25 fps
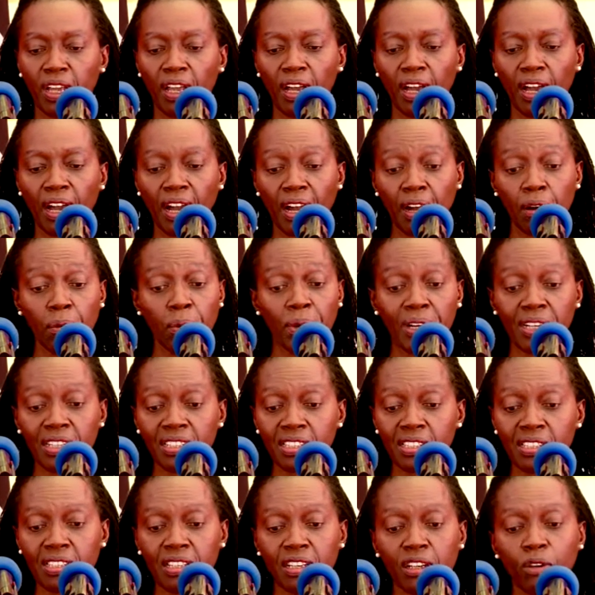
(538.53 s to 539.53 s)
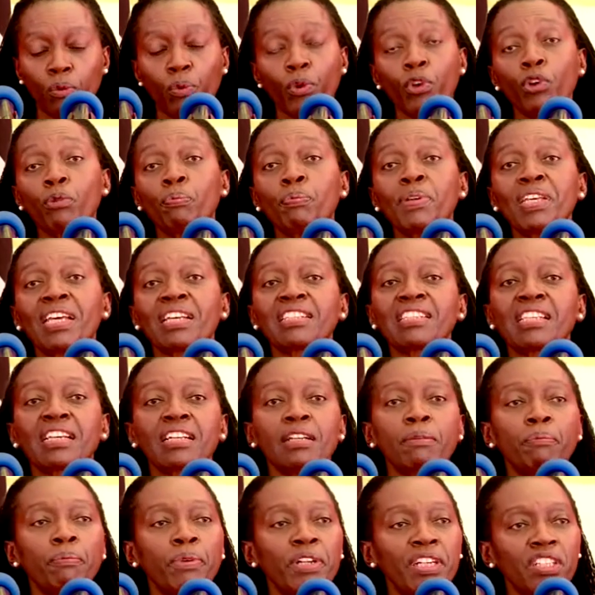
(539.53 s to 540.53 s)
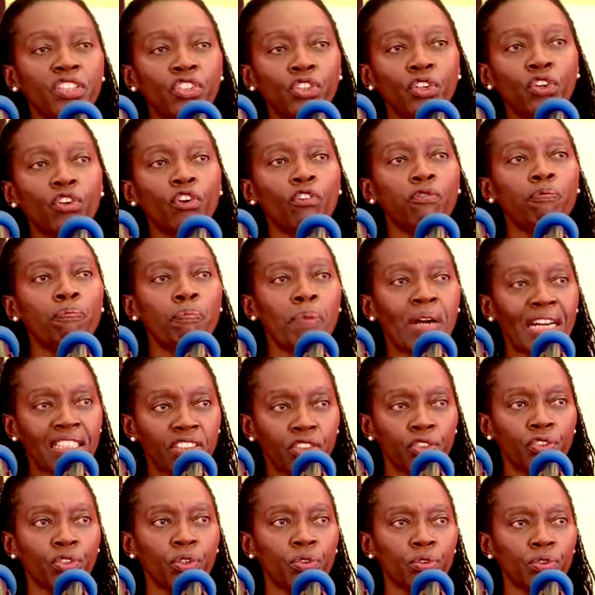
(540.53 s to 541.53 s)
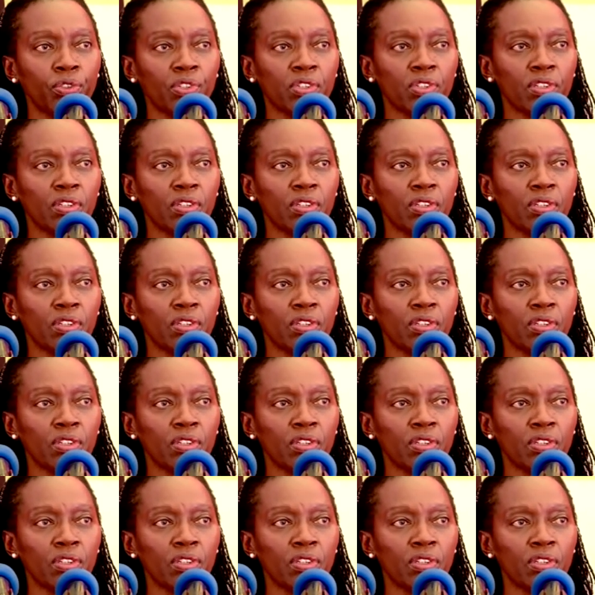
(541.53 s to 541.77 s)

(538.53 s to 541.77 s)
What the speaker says: Ours will be a celebration of patriots.